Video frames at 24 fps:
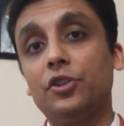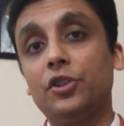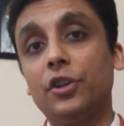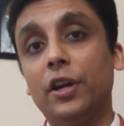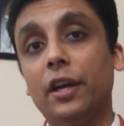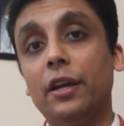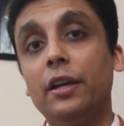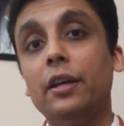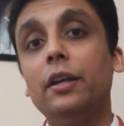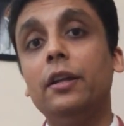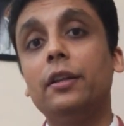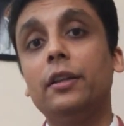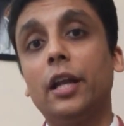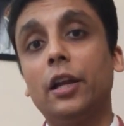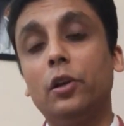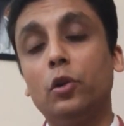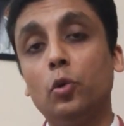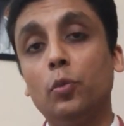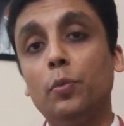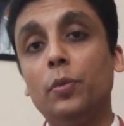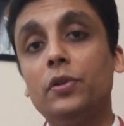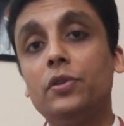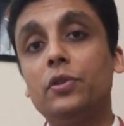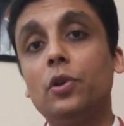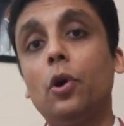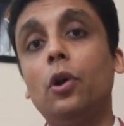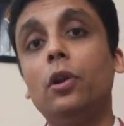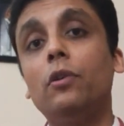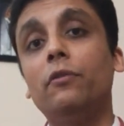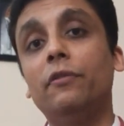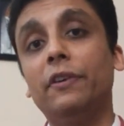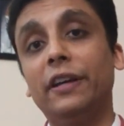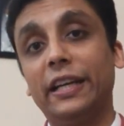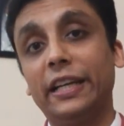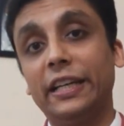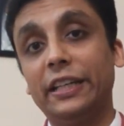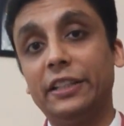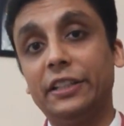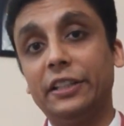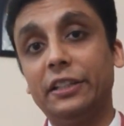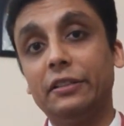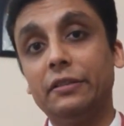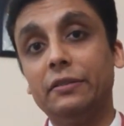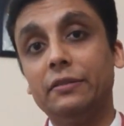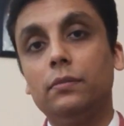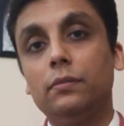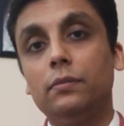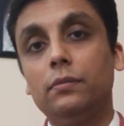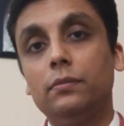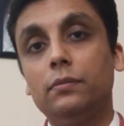share that Lubrizol vacated.